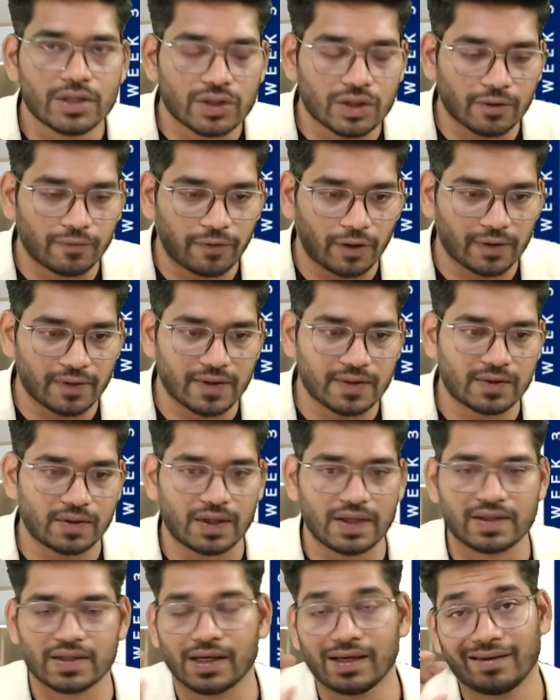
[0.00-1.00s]
So for
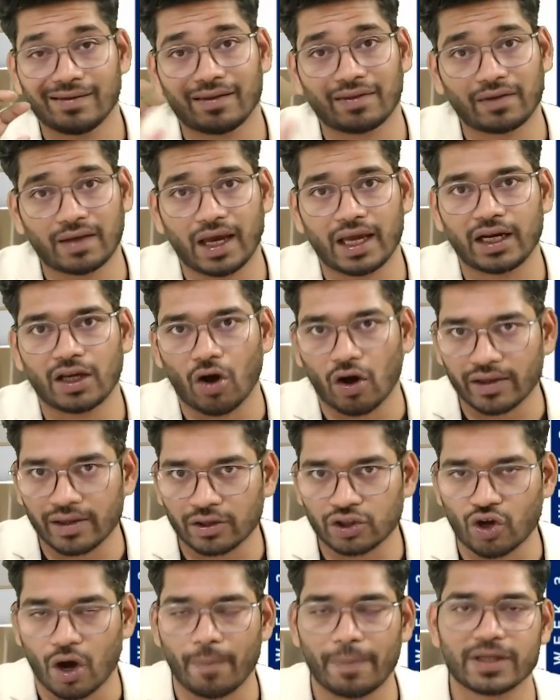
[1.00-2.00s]
this reason, the theory or
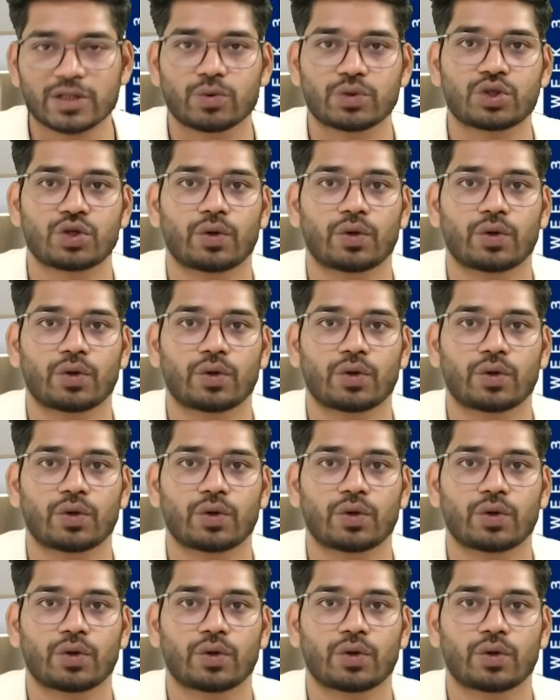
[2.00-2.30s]
the topics